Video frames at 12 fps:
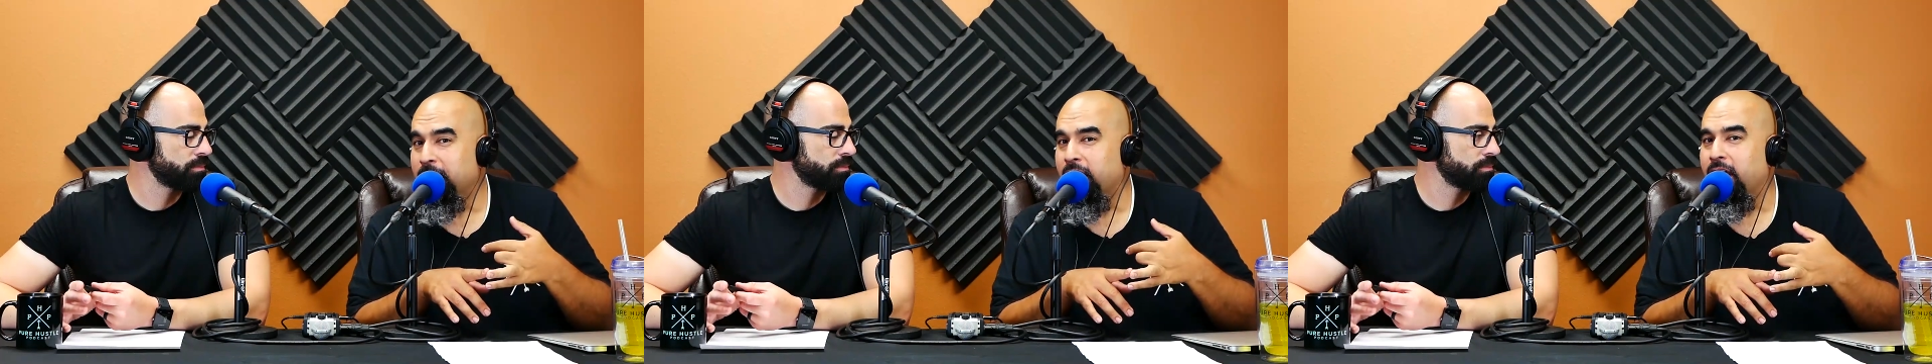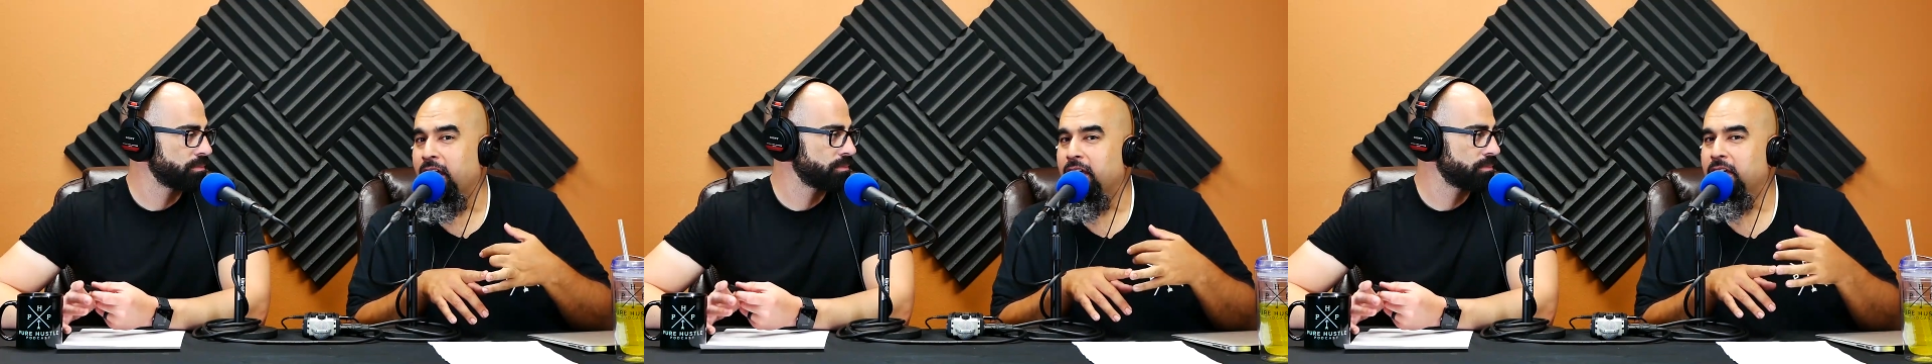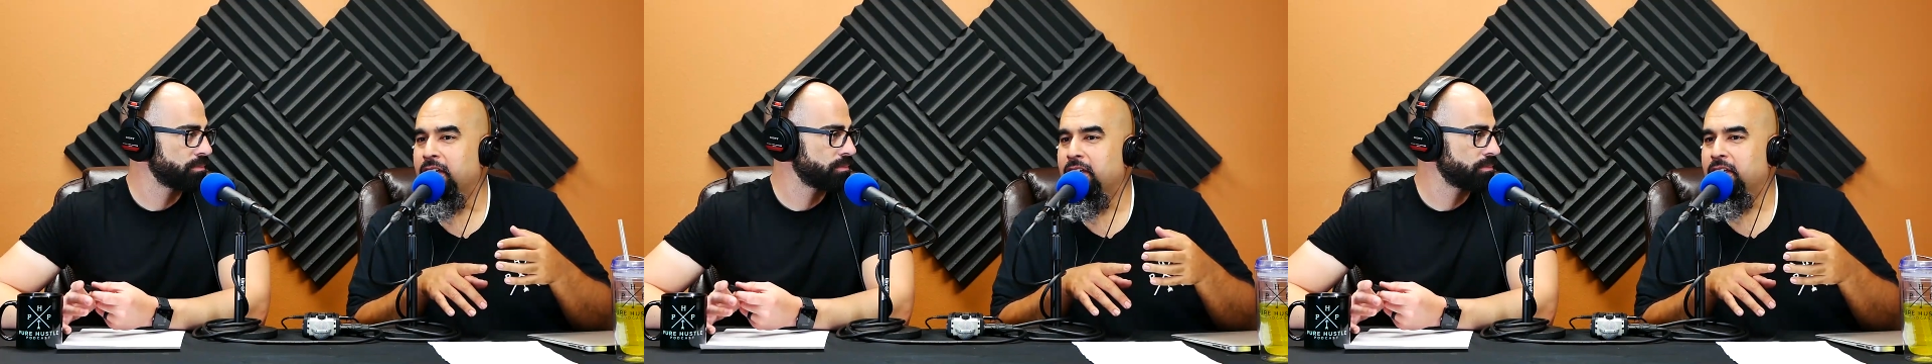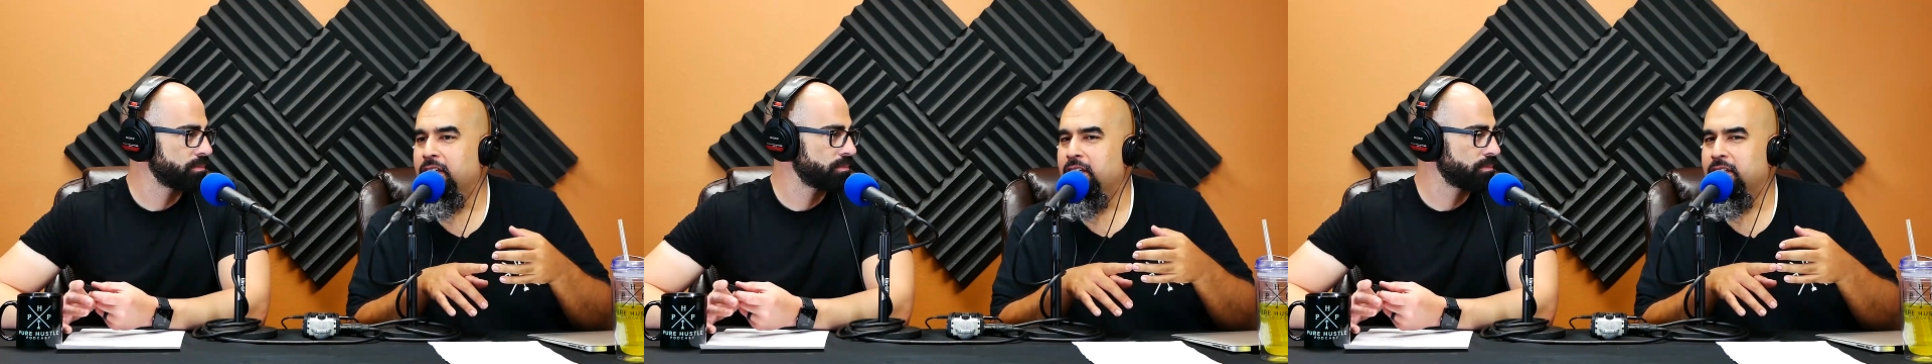that,
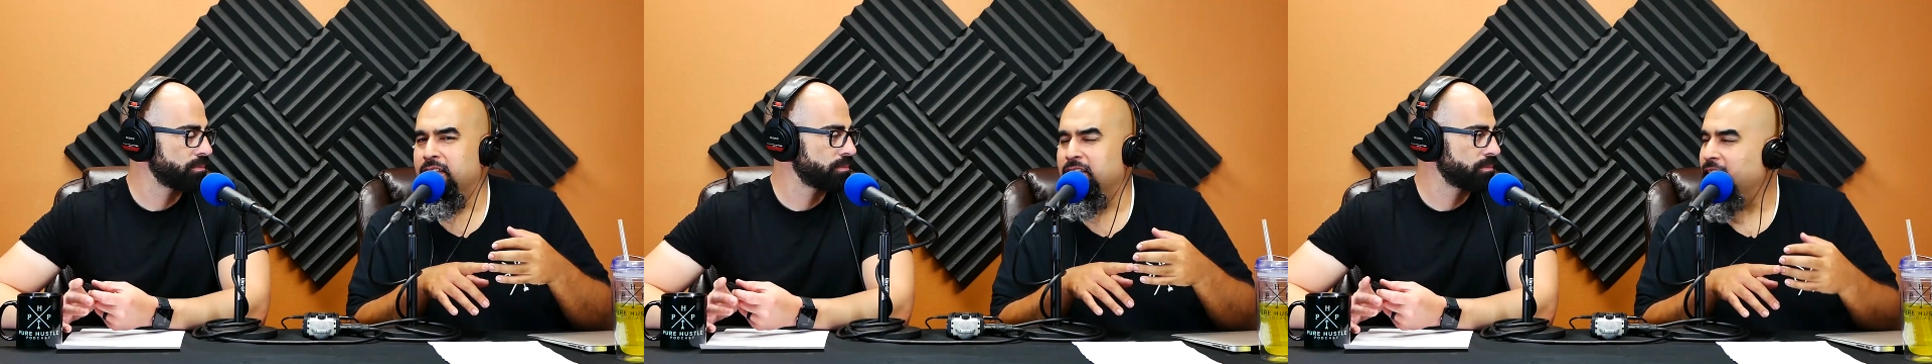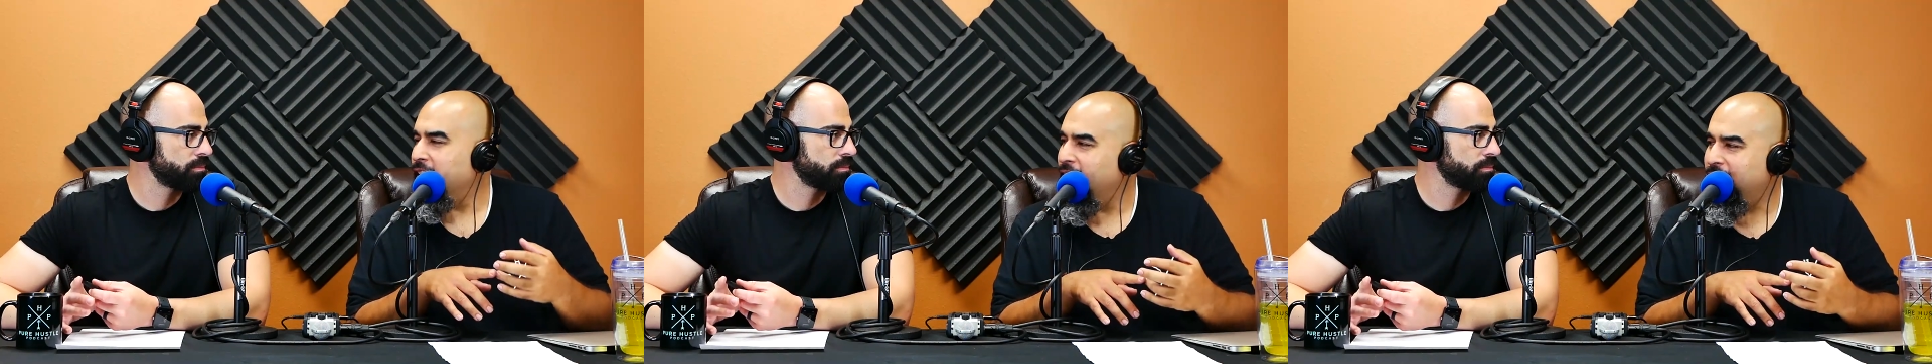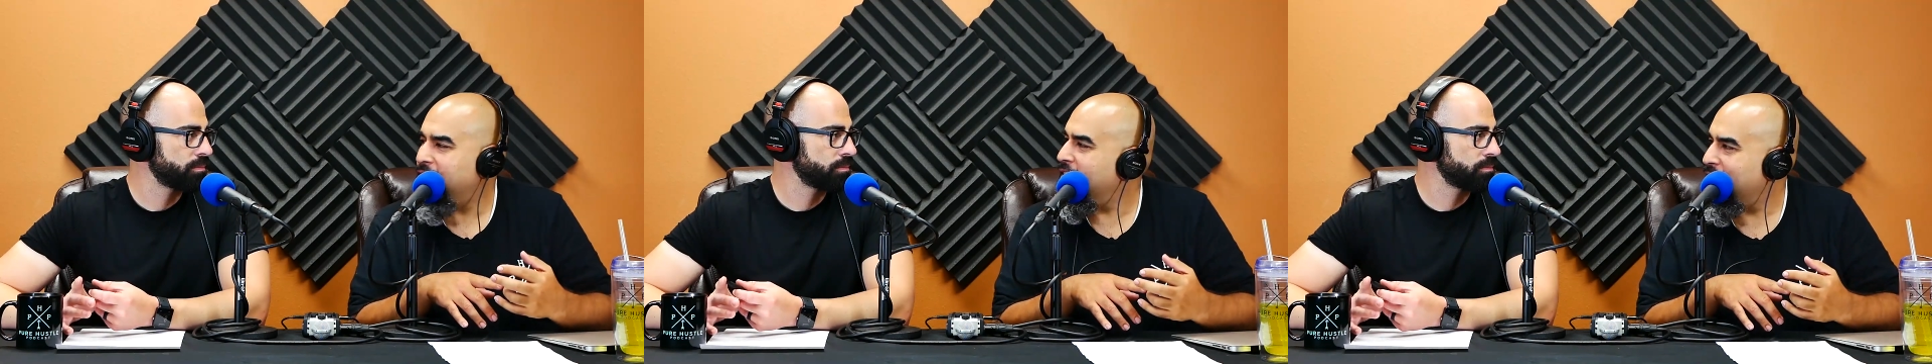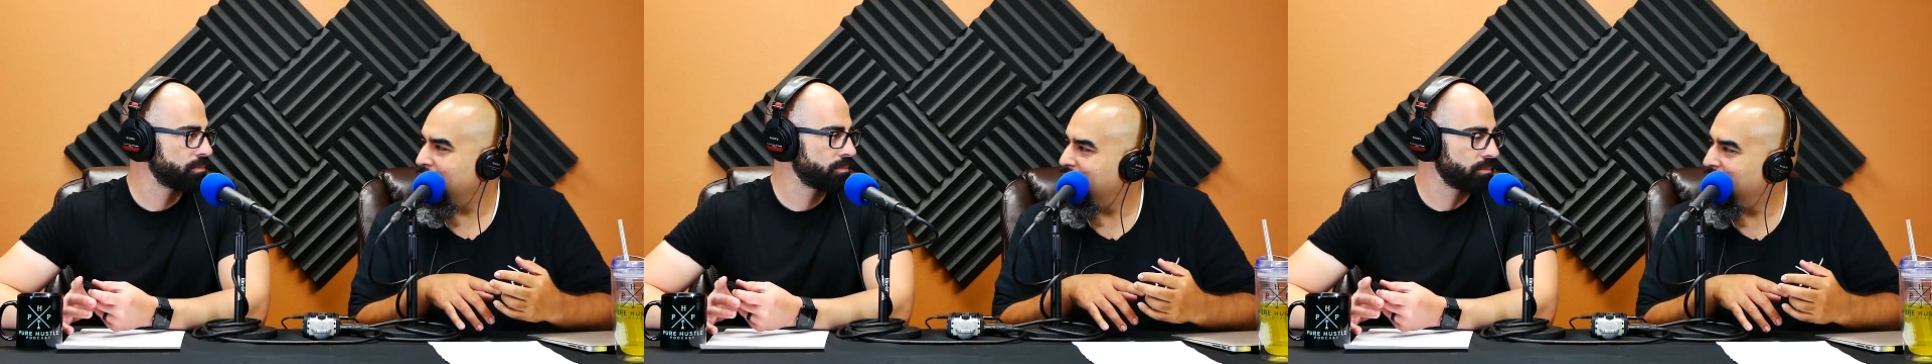the
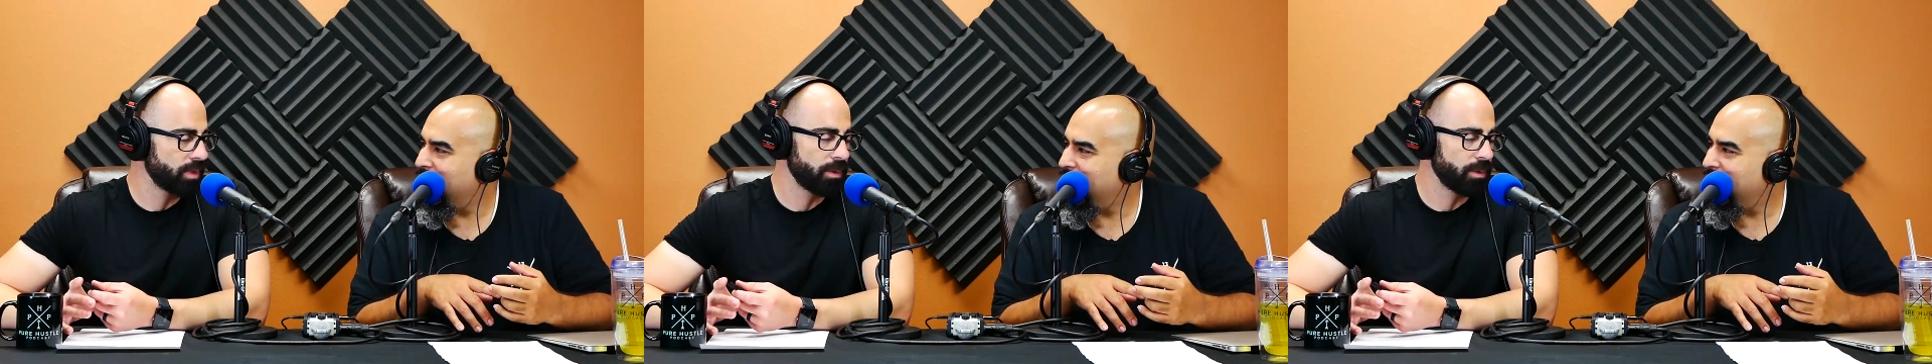selection,